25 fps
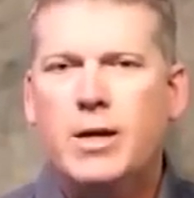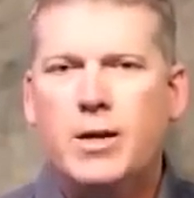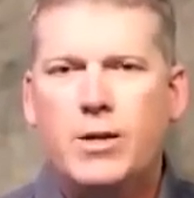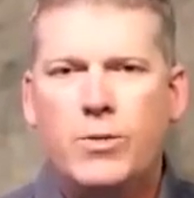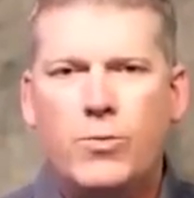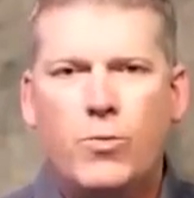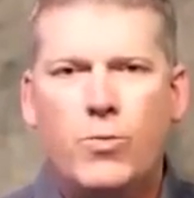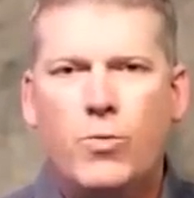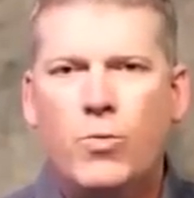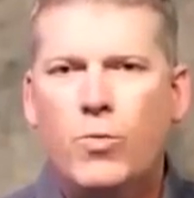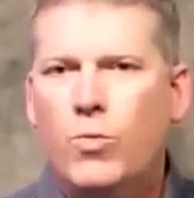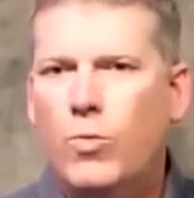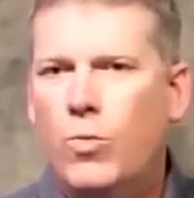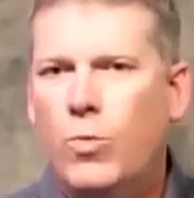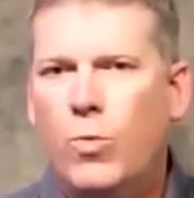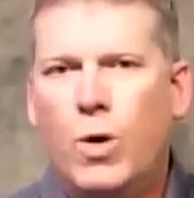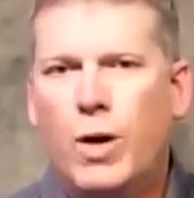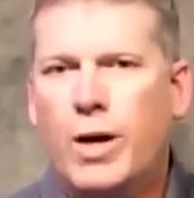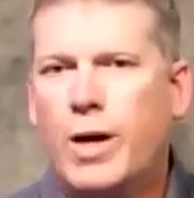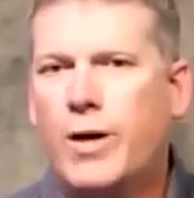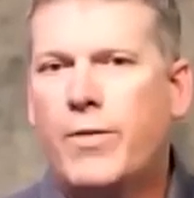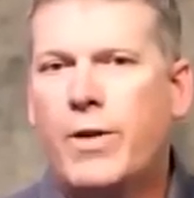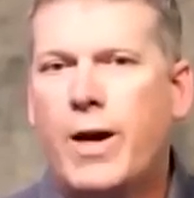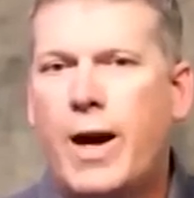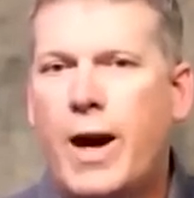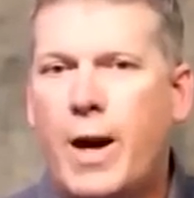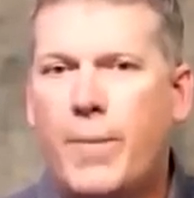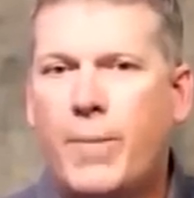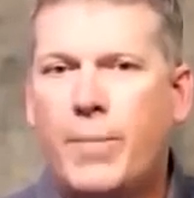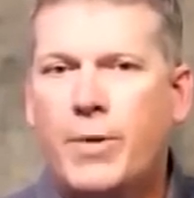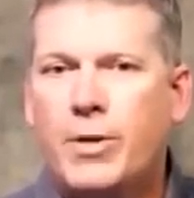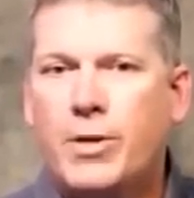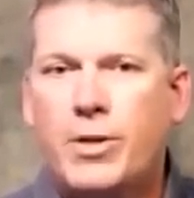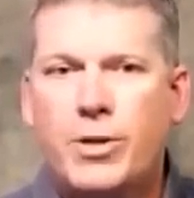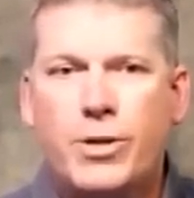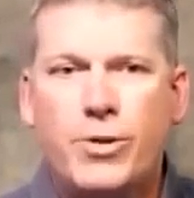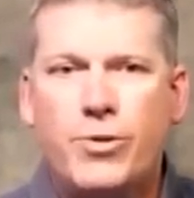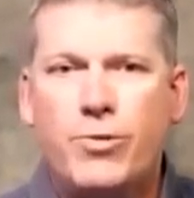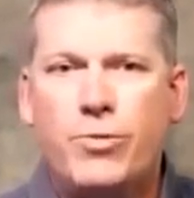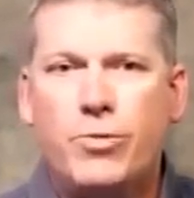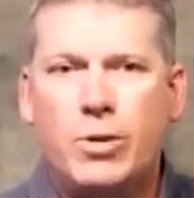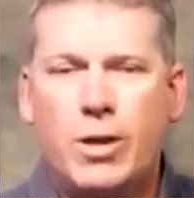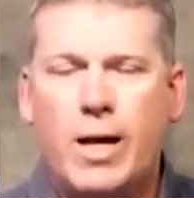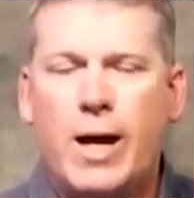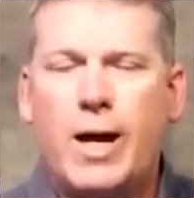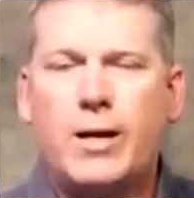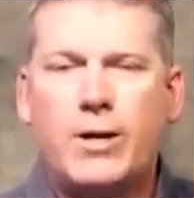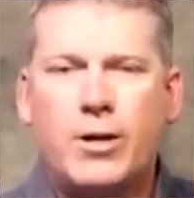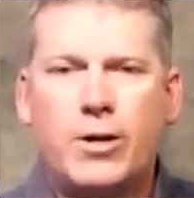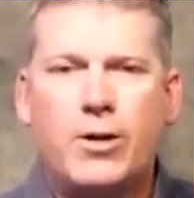Whatever happened to
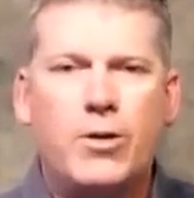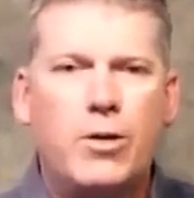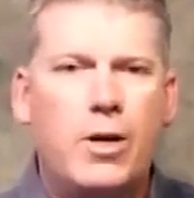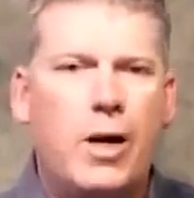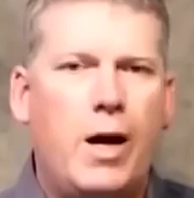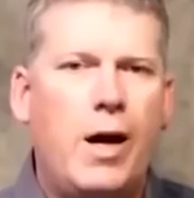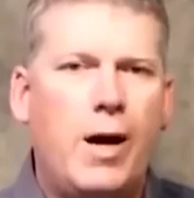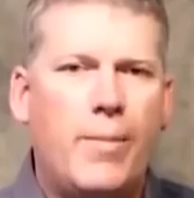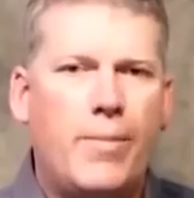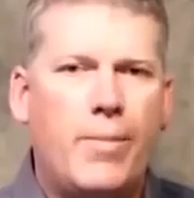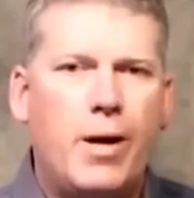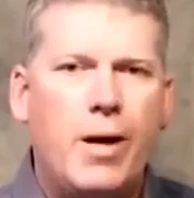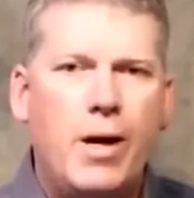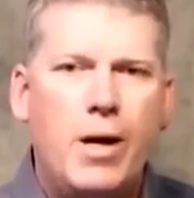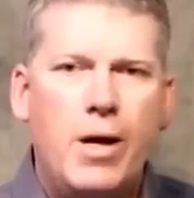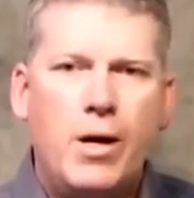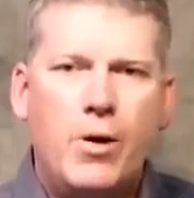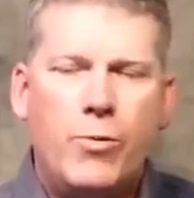lock her up?